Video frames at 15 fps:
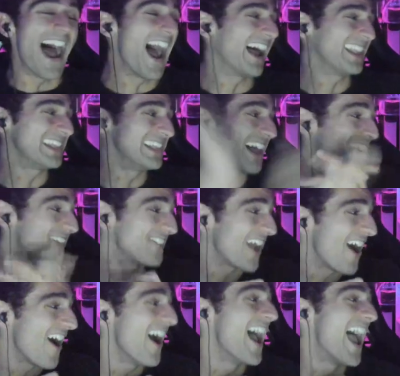I love
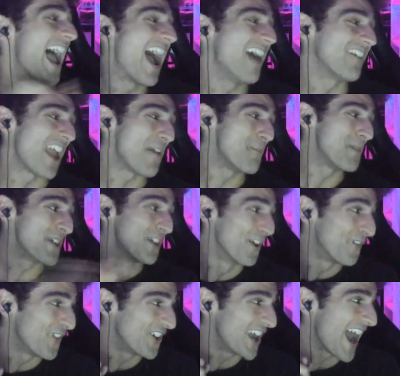y'all. Have a
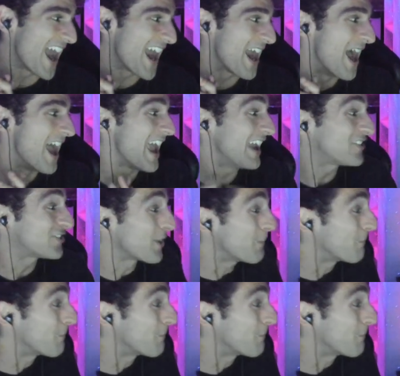beautiful night. It's your